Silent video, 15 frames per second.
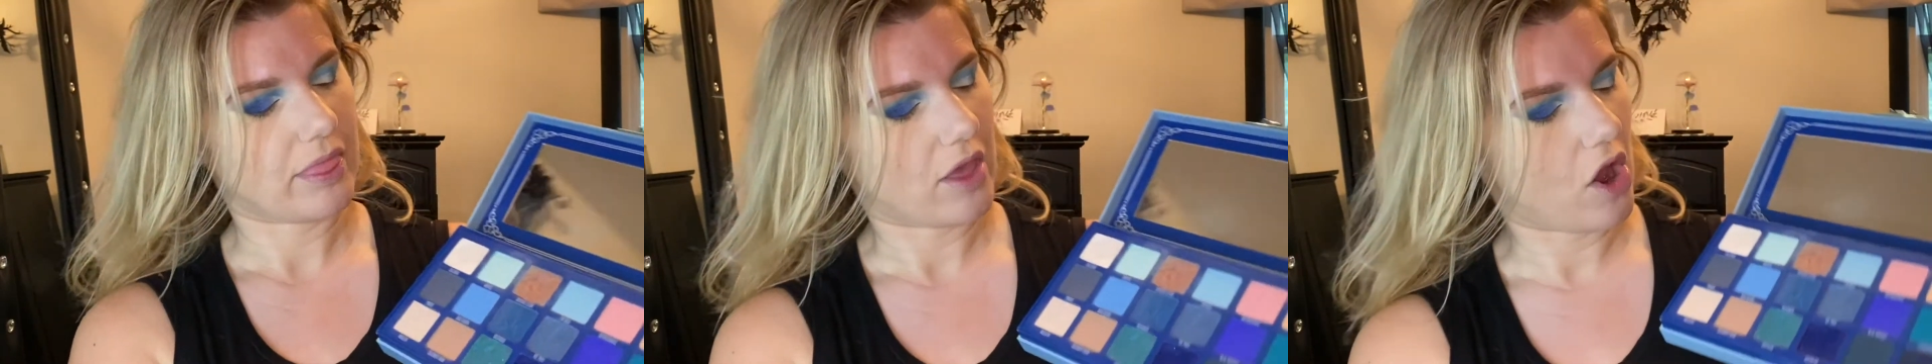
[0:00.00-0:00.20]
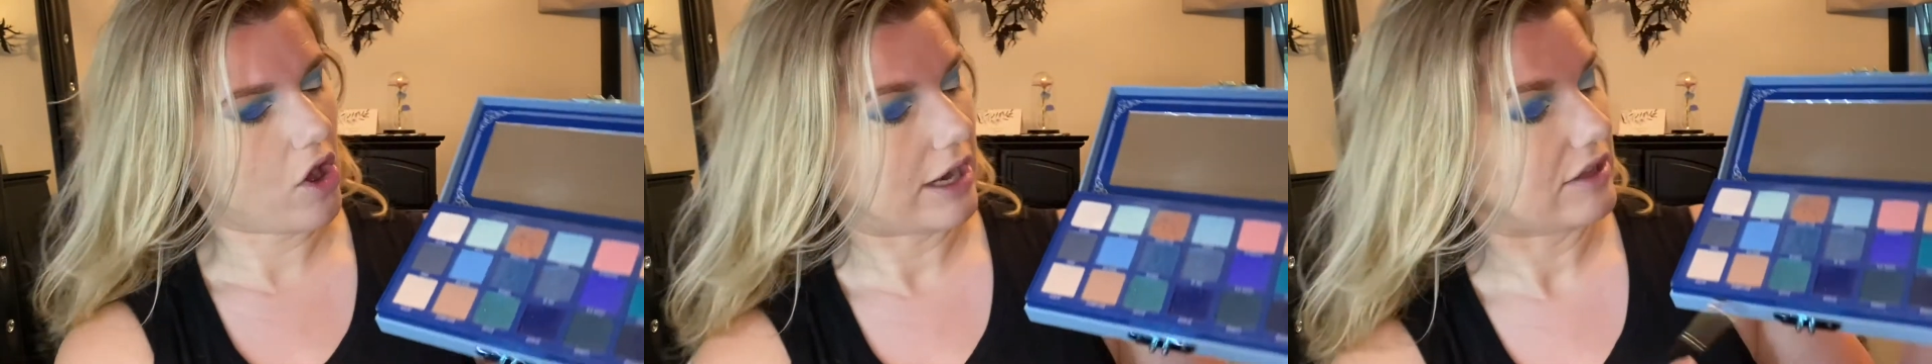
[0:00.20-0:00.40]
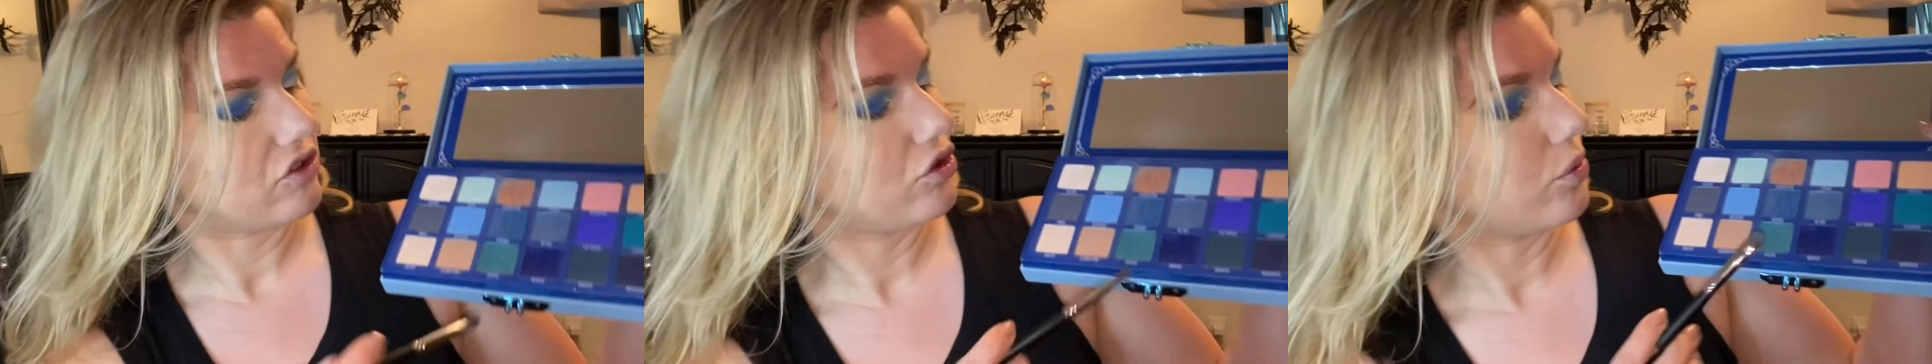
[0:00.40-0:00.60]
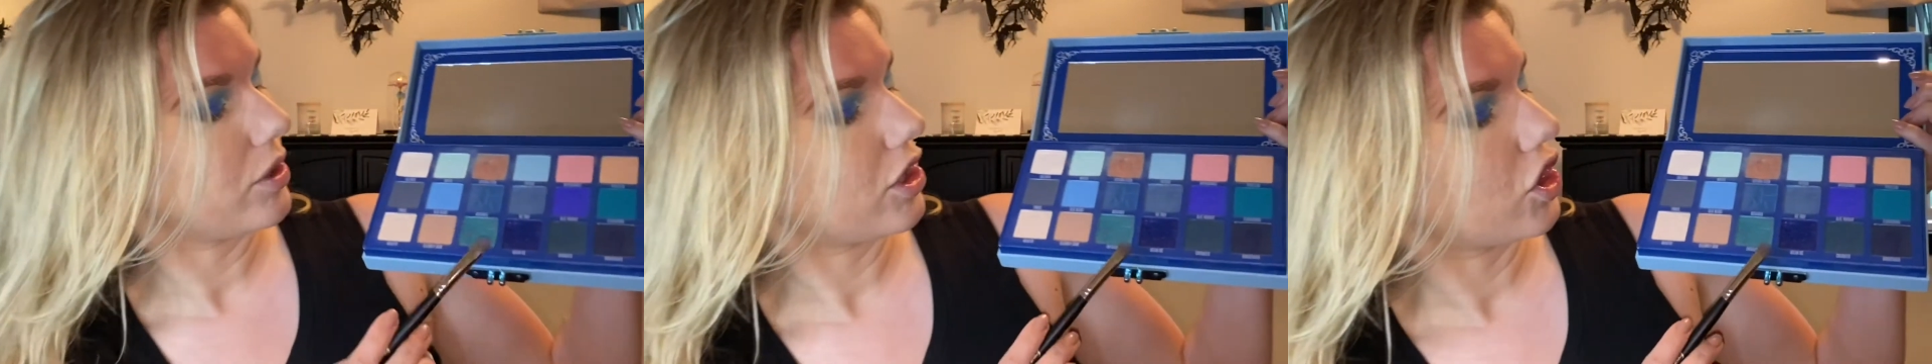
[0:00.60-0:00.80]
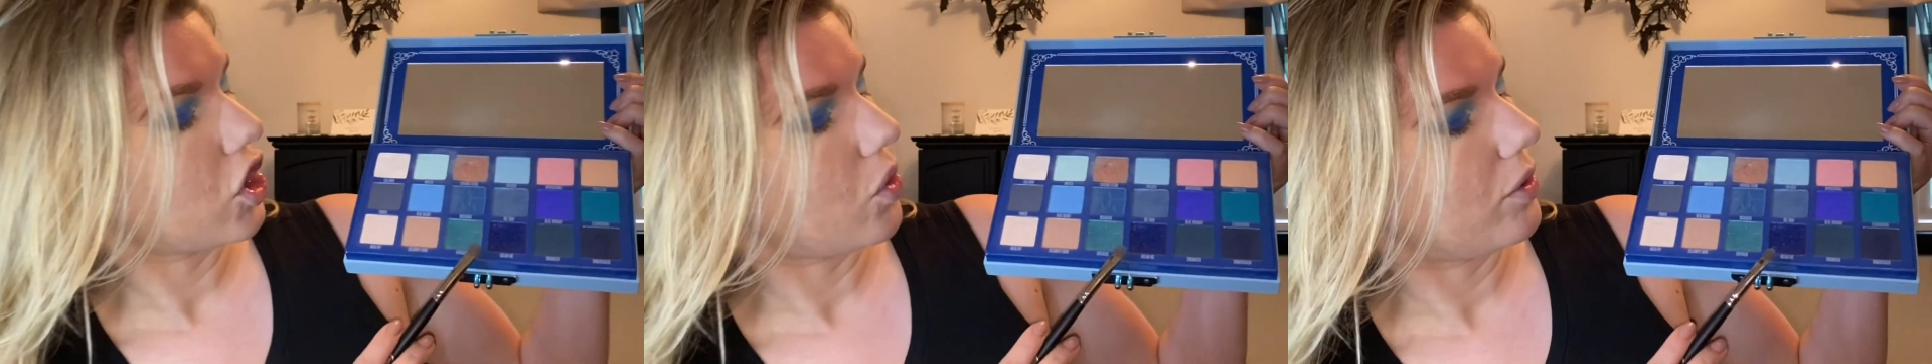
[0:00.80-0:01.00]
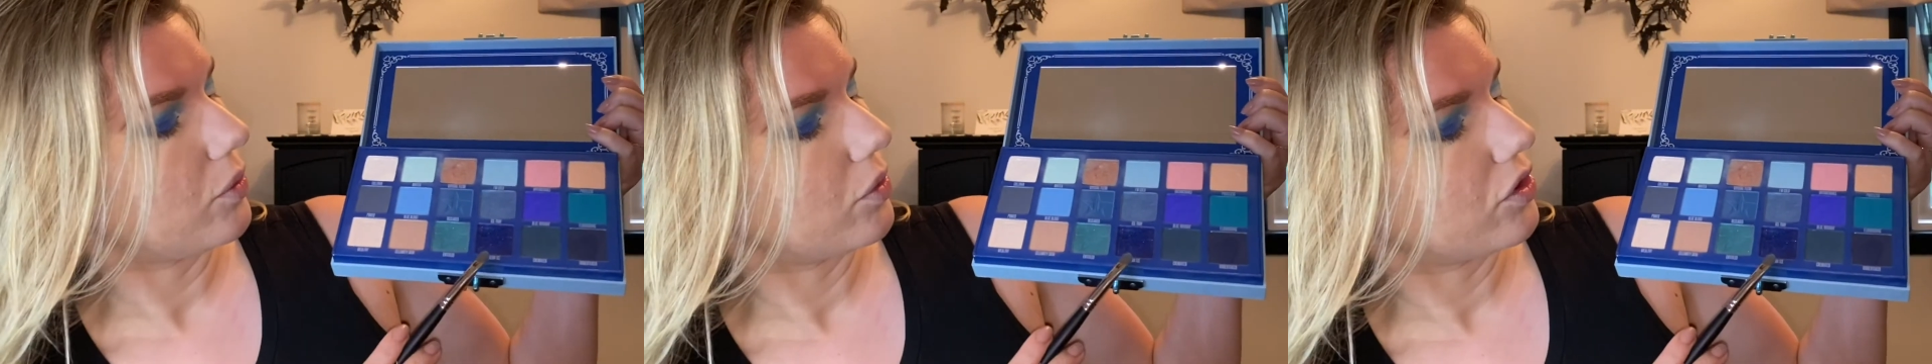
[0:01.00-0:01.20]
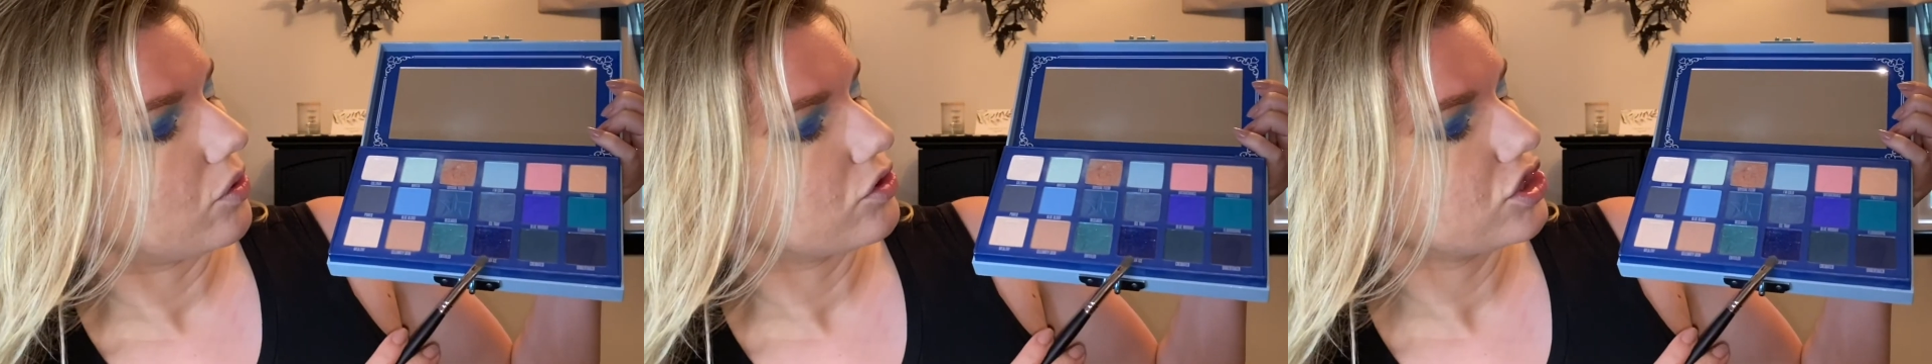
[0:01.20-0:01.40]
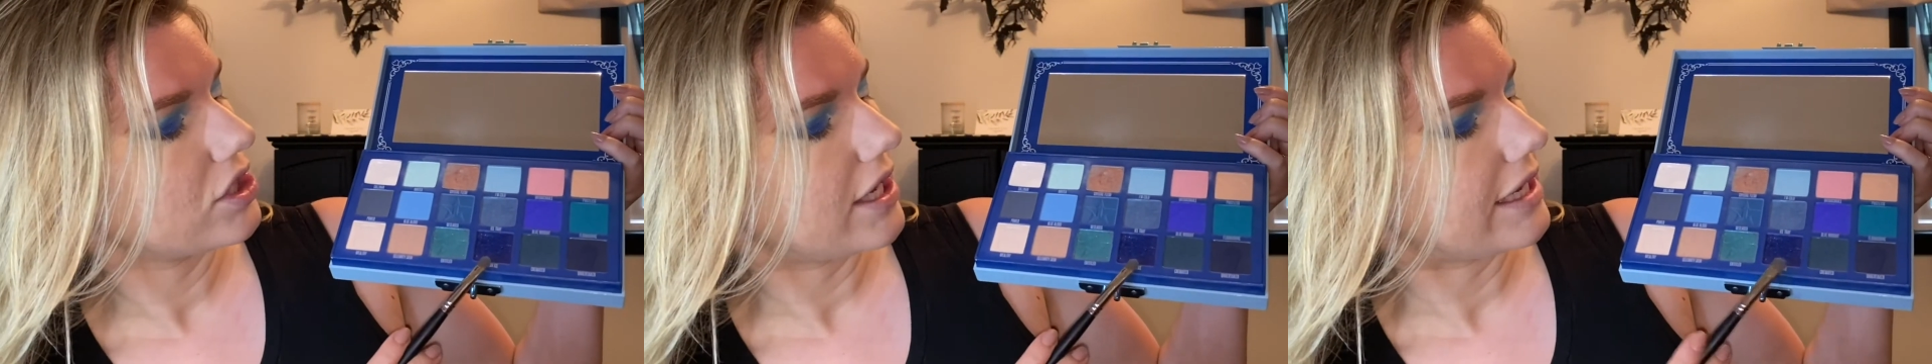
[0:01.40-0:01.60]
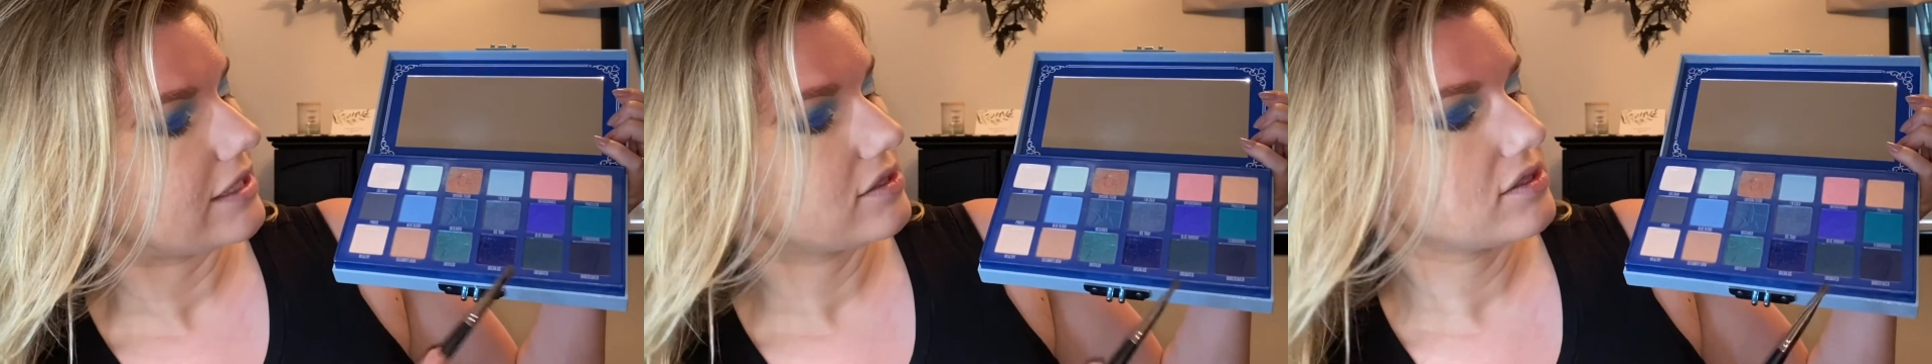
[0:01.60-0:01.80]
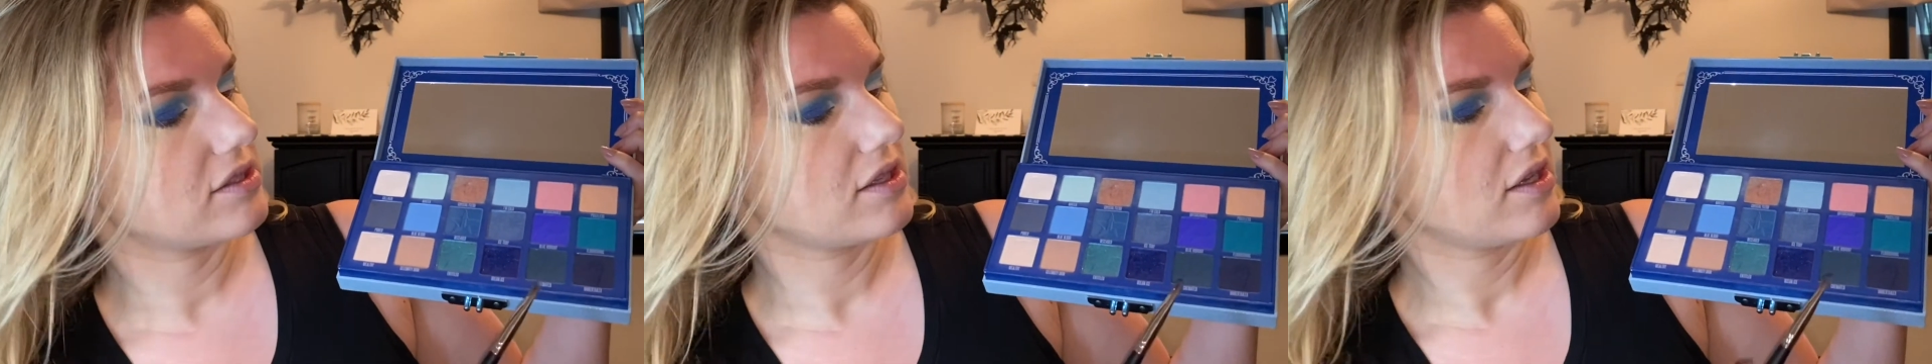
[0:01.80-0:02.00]
All right, so we're gonna go in with Ocean
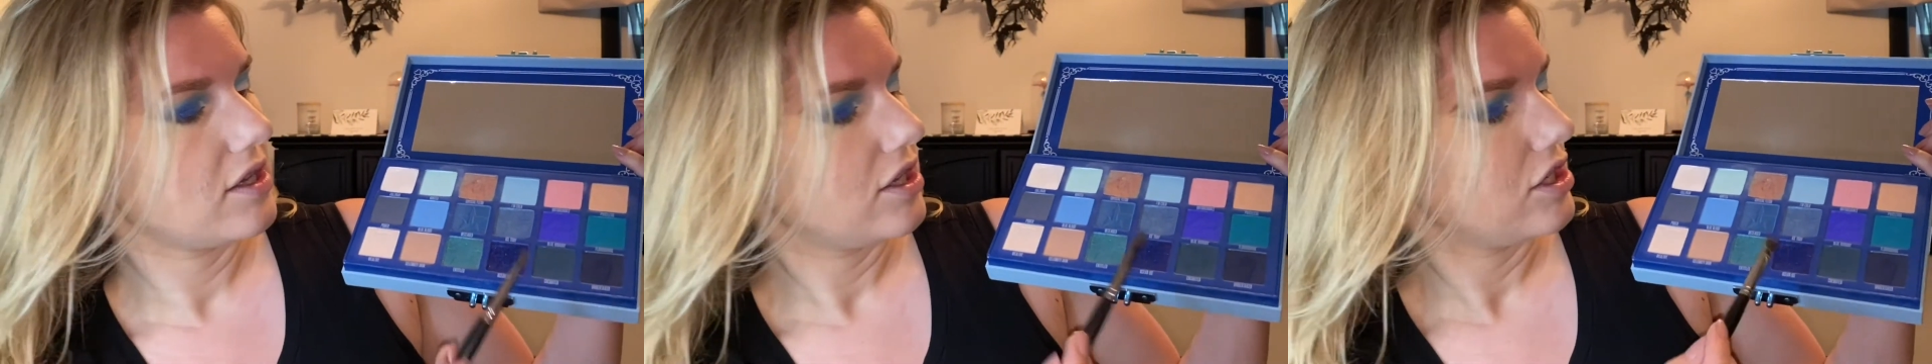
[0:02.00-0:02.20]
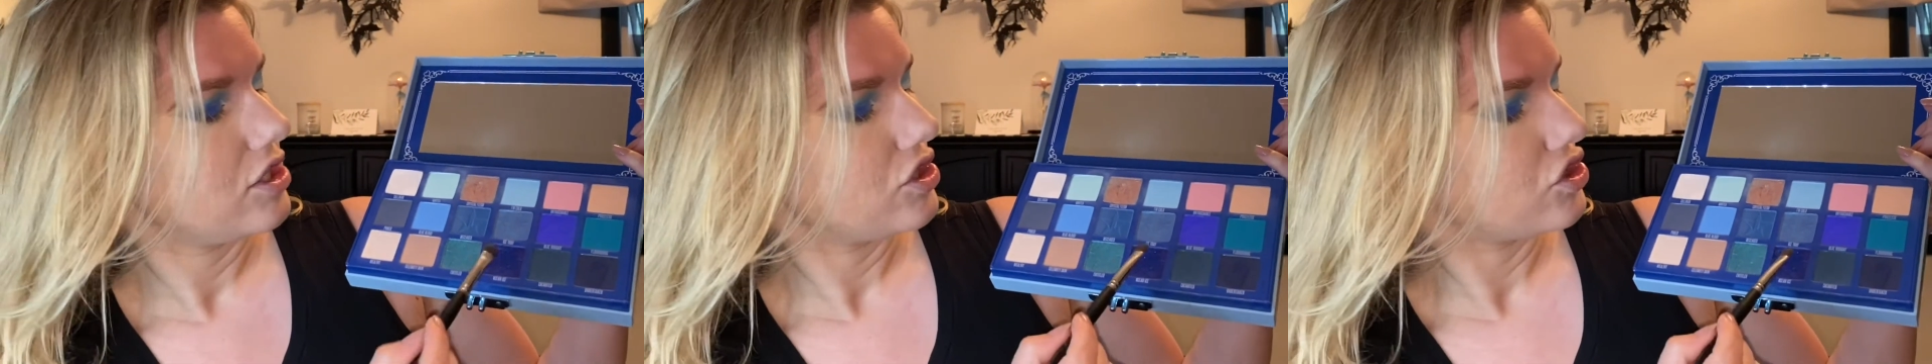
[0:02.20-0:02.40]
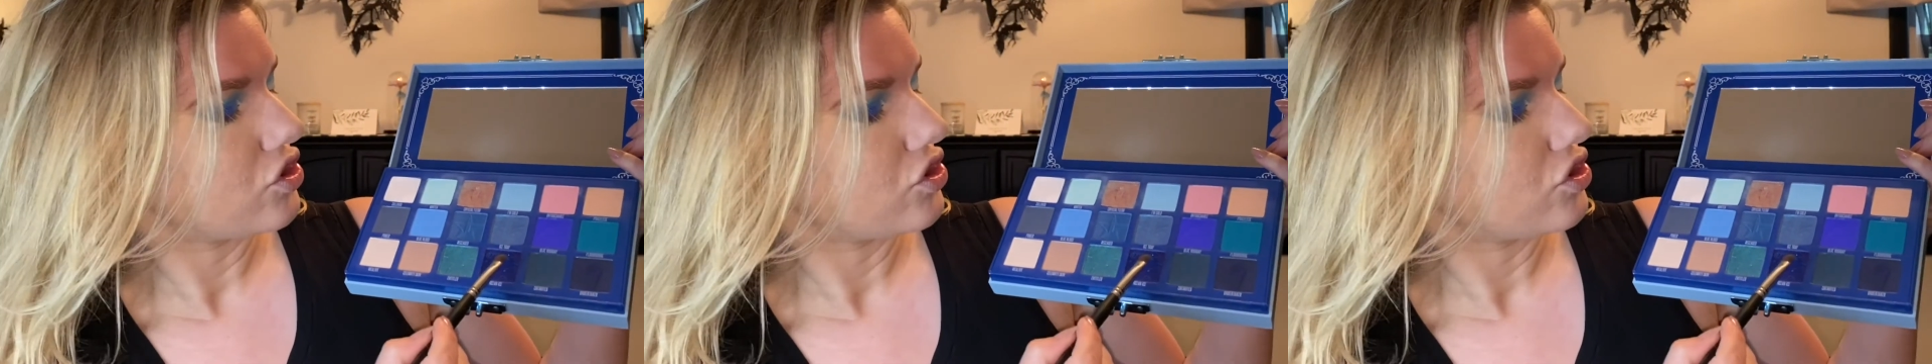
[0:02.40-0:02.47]
Ice. So